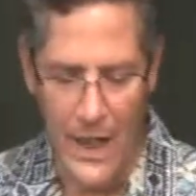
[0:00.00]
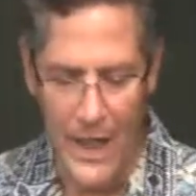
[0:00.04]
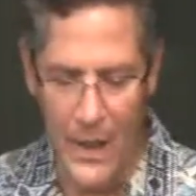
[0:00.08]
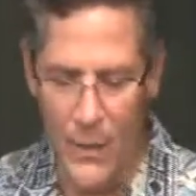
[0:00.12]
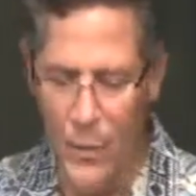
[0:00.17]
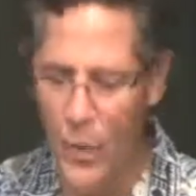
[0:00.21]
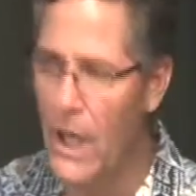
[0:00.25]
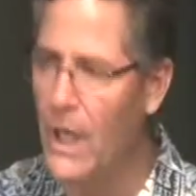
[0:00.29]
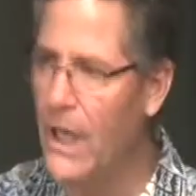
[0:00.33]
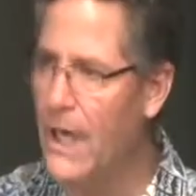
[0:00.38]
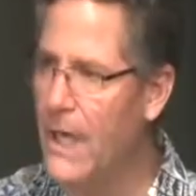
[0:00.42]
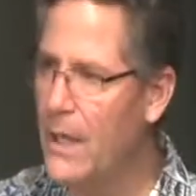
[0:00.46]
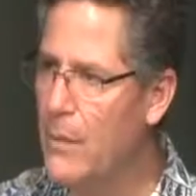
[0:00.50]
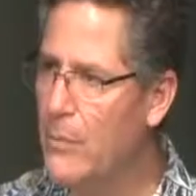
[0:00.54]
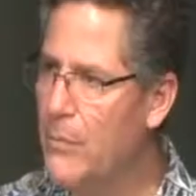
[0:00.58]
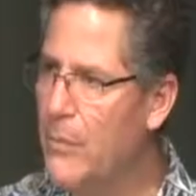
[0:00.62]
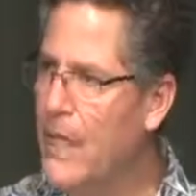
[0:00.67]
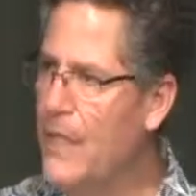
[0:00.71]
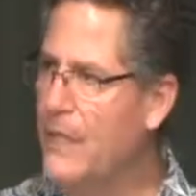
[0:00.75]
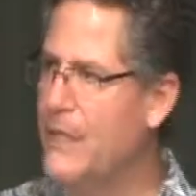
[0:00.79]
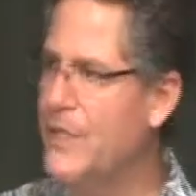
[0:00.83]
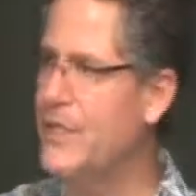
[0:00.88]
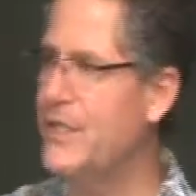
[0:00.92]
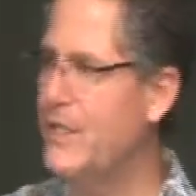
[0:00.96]
He really
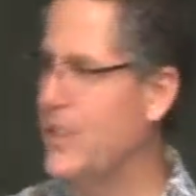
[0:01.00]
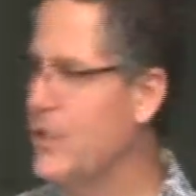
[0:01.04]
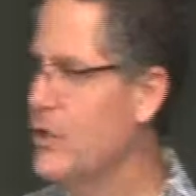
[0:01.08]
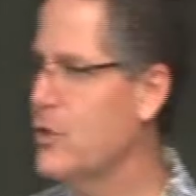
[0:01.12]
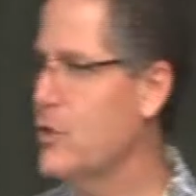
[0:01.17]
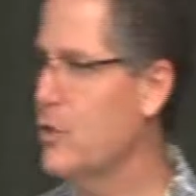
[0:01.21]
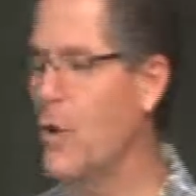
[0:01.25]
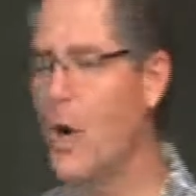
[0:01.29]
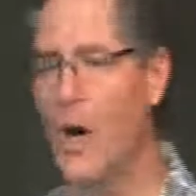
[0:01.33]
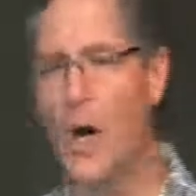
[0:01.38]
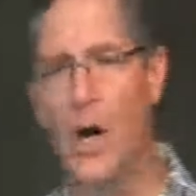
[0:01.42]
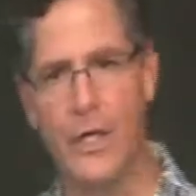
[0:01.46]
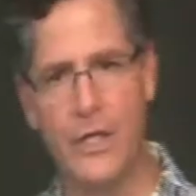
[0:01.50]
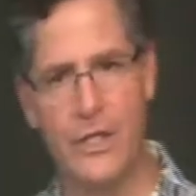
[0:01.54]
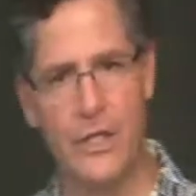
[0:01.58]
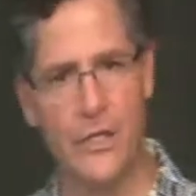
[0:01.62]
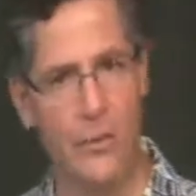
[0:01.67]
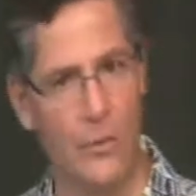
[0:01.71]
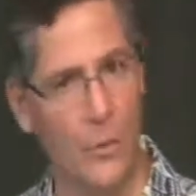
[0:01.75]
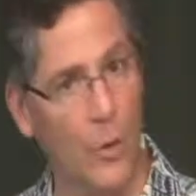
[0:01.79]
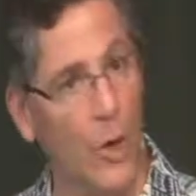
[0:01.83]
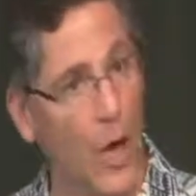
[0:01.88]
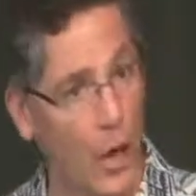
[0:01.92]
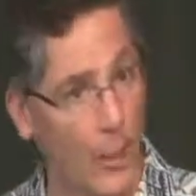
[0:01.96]
admits his wrong
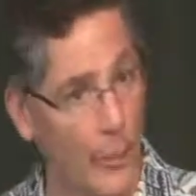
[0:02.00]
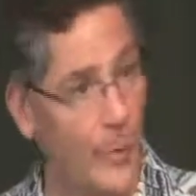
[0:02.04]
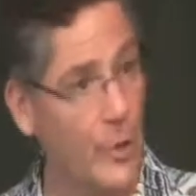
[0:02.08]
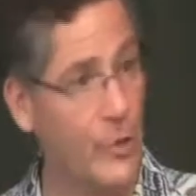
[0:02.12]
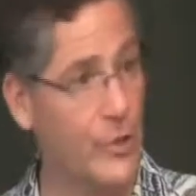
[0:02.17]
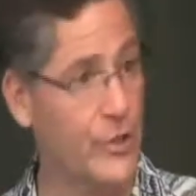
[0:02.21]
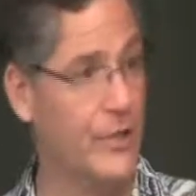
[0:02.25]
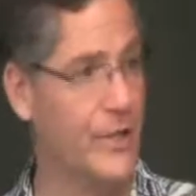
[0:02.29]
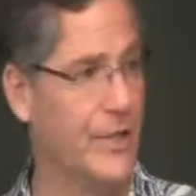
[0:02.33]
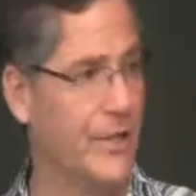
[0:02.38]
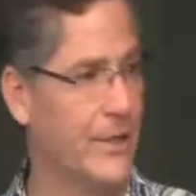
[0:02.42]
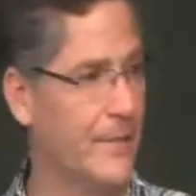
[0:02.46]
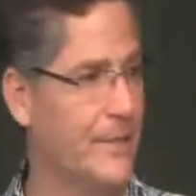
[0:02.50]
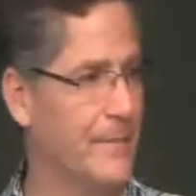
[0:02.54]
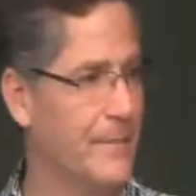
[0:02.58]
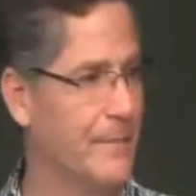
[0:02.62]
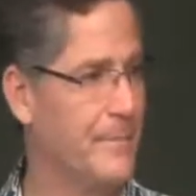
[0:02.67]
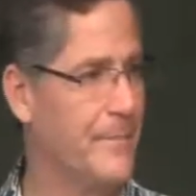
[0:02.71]
to the wrong person.